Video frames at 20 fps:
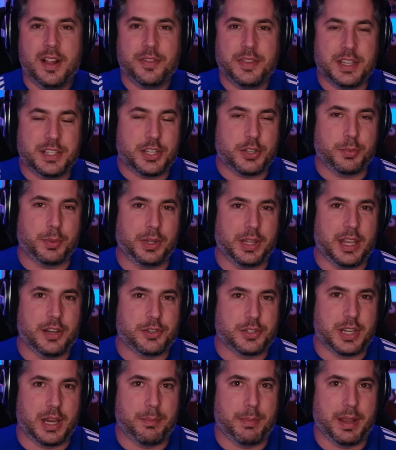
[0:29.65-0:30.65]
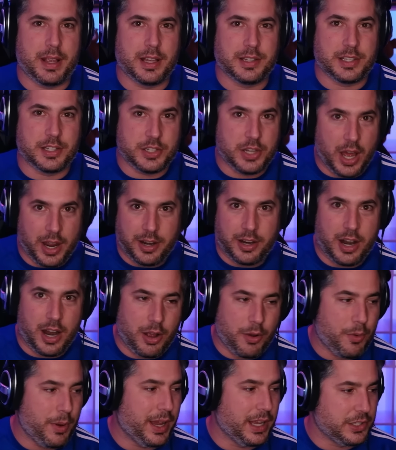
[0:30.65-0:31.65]
This is really interesting because it's not an
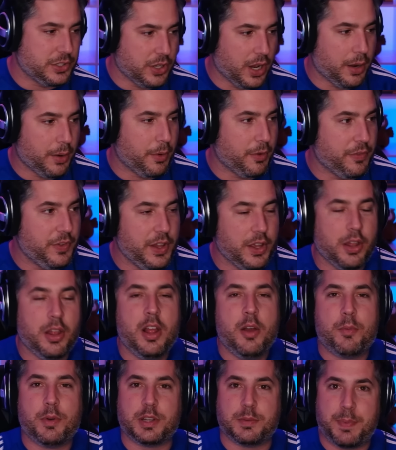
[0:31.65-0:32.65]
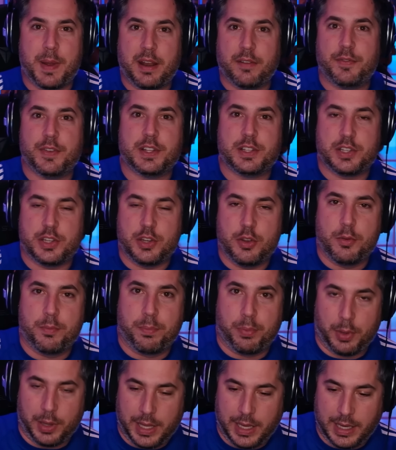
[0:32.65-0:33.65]
ongoing, it's not a reveal, which benefits you
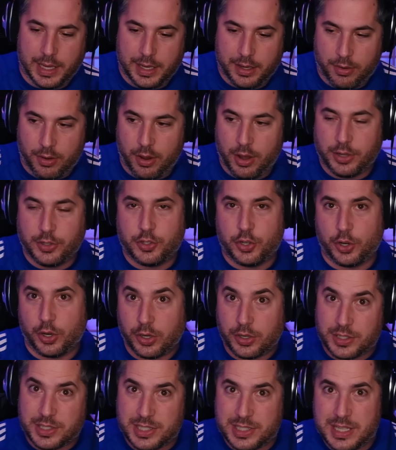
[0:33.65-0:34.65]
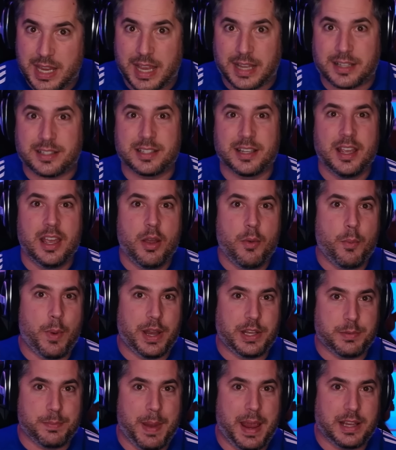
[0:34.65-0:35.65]
playing it on turn six,
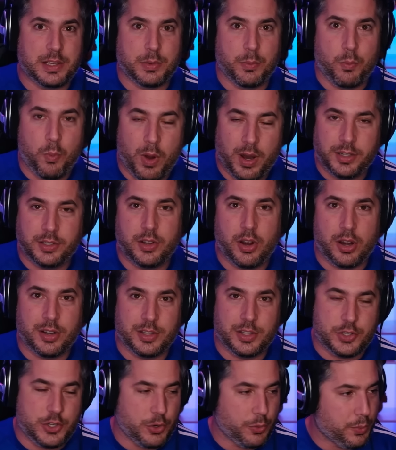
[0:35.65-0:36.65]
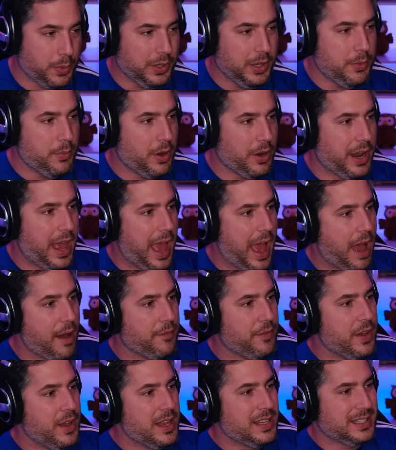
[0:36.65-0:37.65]
which makes one card that you really want to
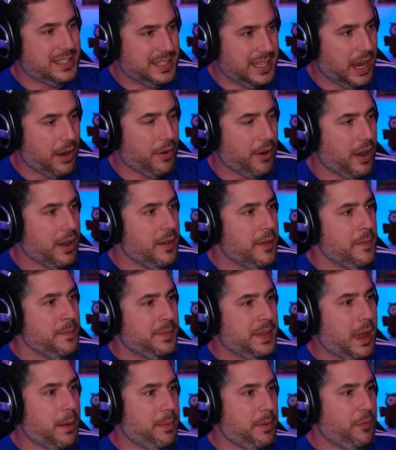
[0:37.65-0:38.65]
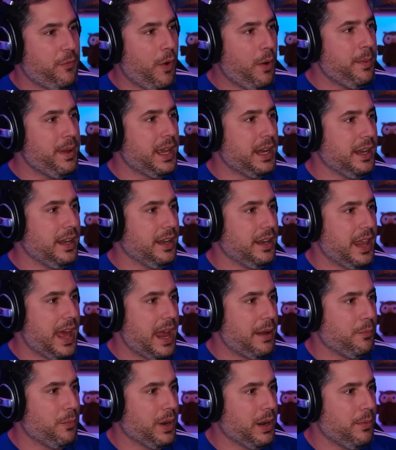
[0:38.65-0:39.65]
have, Sera. Now, before we get into
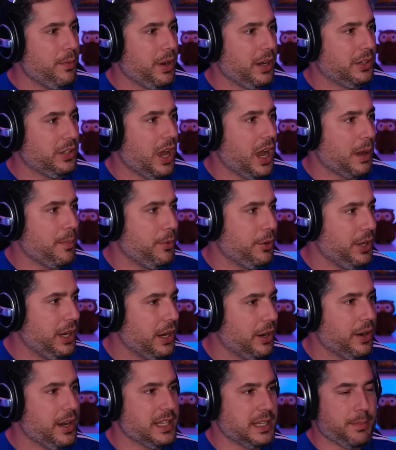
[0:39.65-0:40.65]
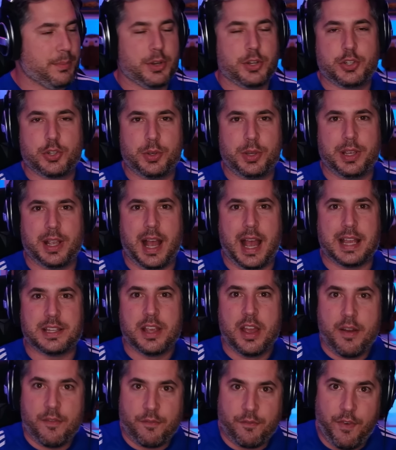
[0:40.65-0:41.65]
that, what I want to talk about here is I'm going to show you guys
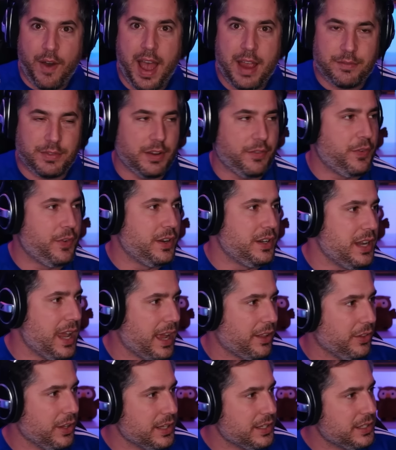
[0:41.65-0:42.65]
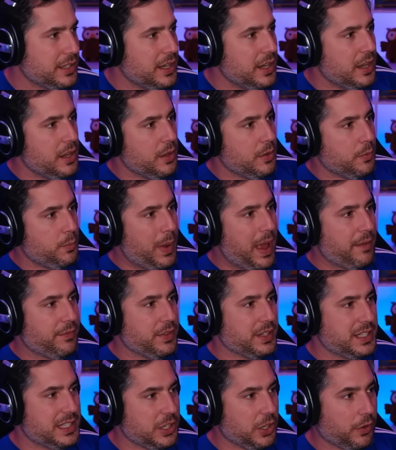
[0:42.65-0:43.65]
five different deck lists. We have
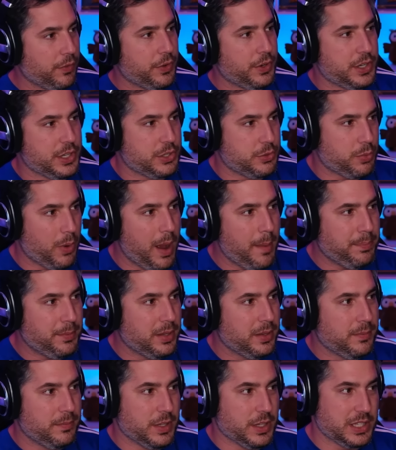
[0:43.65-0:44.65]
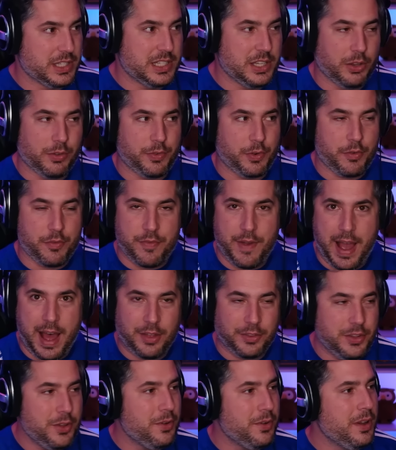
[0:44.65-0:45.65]
the Silver Disrupt, the Silver
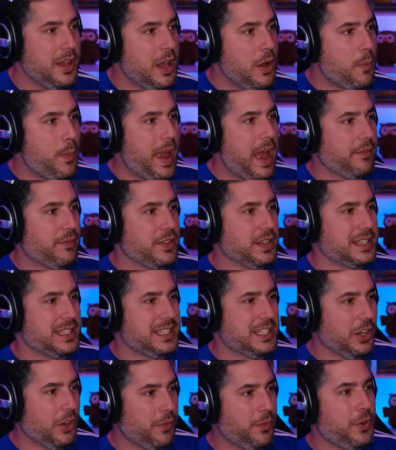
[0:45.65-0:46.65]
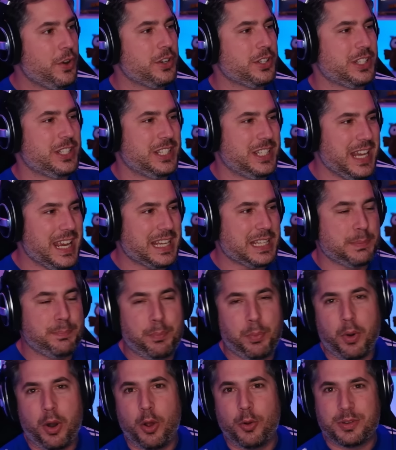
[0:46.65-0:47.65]
Value. We have the Silver Six
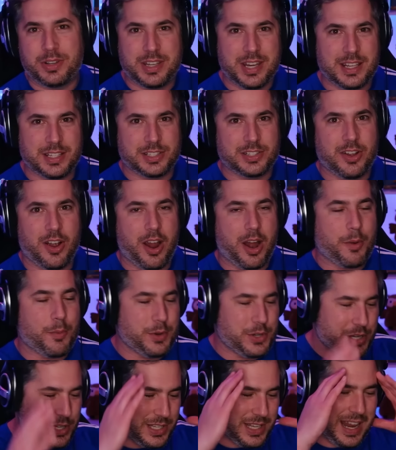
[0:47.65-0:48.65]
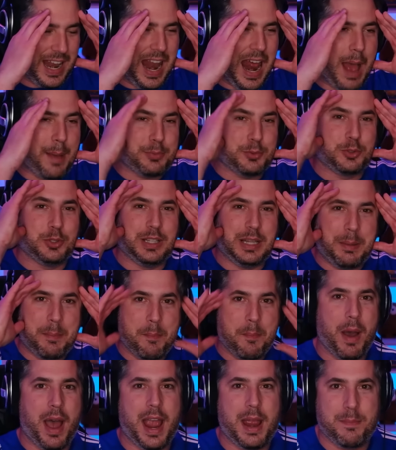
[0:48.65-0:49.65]
Bro Discard, which is an absolutely
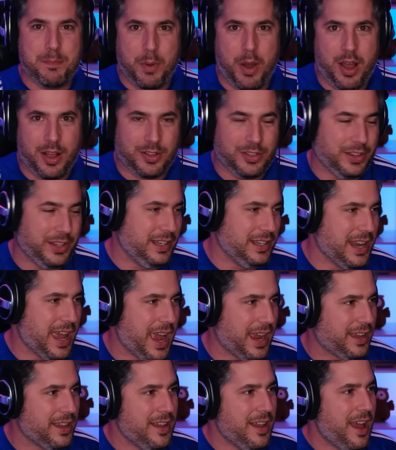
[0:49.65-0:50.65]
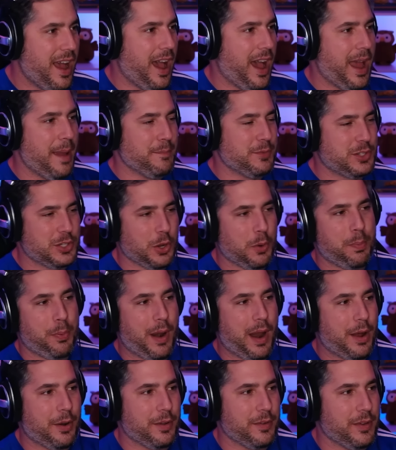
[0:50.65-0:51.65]
mind boggling deck. I'm so
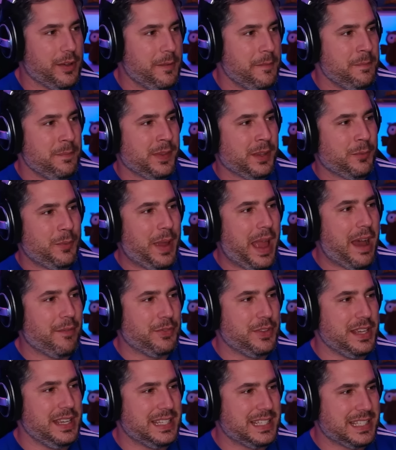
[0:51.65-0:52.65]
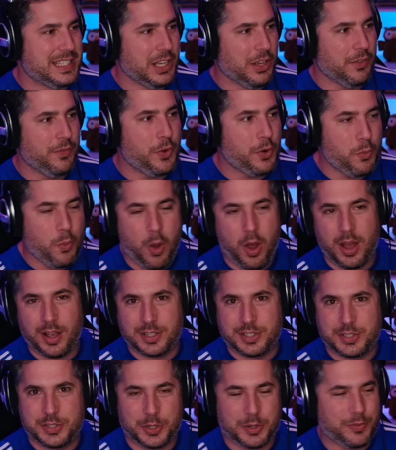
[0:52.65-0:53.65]
proud of it. We have the Silver
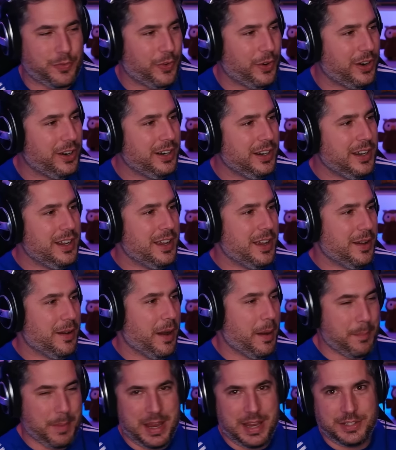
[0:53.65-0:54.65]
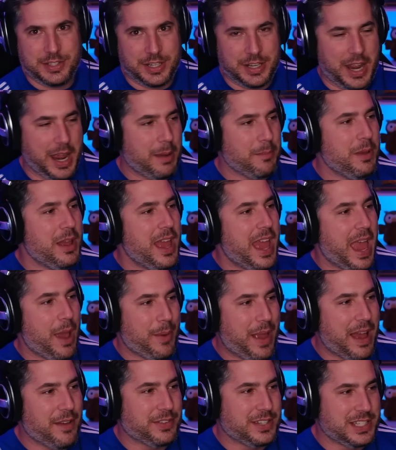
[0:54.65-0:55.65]
Wong Surfer, amazing name, and
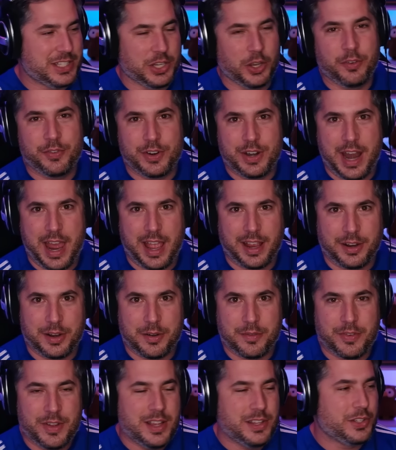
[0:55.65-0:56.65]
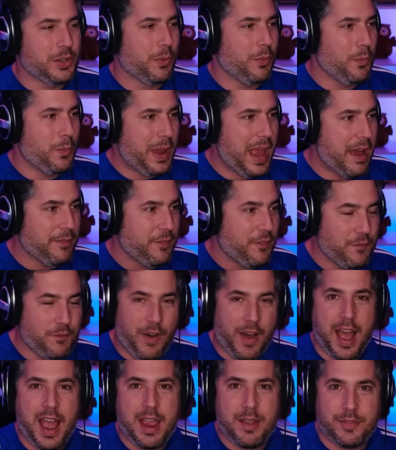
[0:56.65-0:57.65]
we have silver negative. So we have
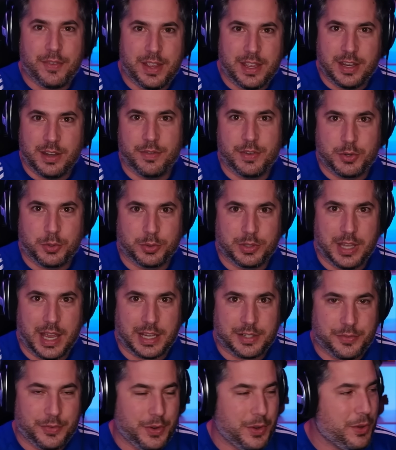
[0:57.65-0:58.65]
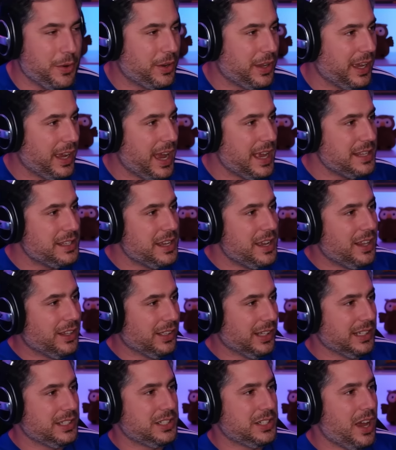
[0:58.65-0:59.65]
five individual decks for you, okay guys?
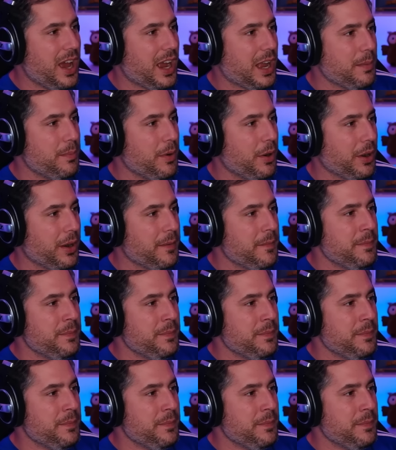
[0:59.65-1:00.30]
Let's talk about it.